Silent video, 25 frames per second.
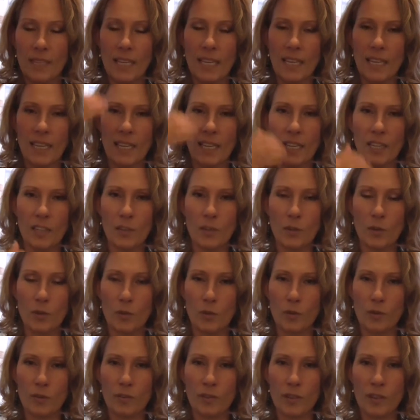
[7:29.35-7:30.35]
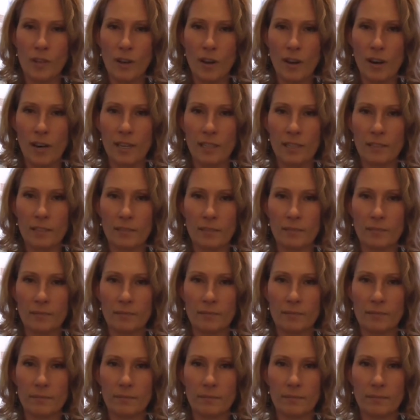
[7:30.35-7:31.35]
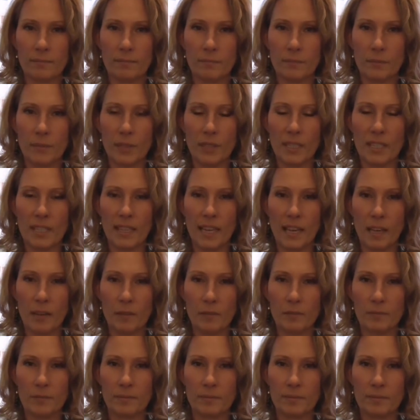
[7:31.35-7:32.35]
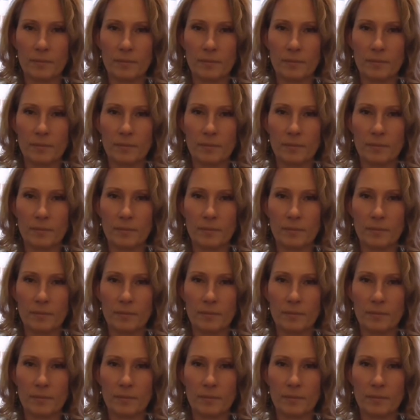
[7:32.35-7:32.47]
And over the heart. Breathe out.